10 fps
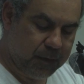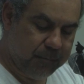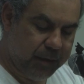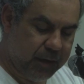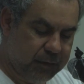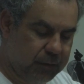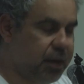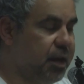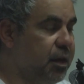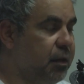But you're
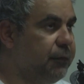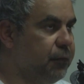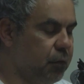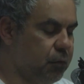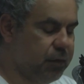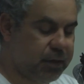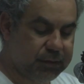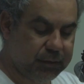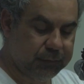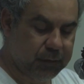here for a
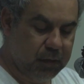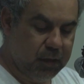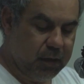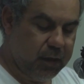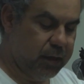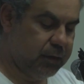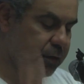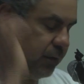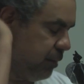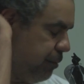reason. And
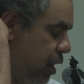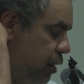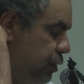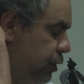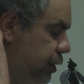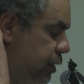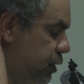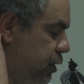I suppose